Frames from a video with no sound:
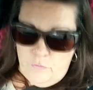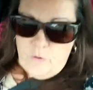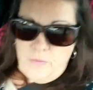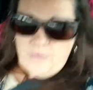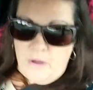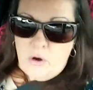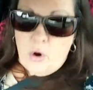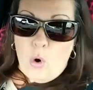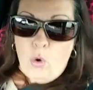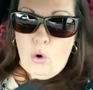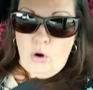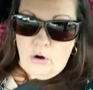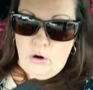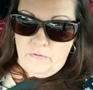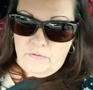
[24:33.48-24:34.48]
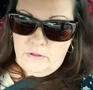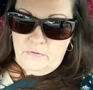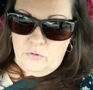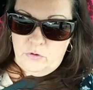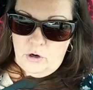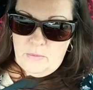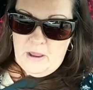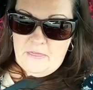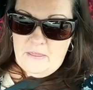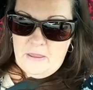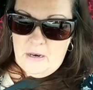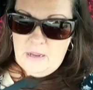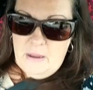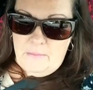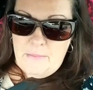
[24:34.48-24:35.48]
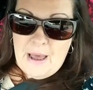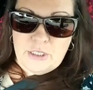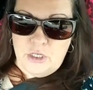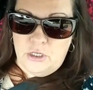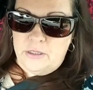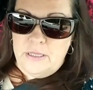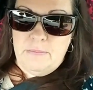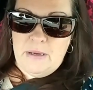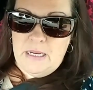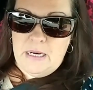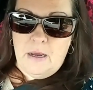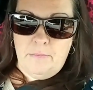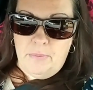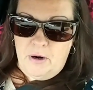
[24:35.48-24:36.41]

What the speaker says: from the corner of the living room and then it magically meet up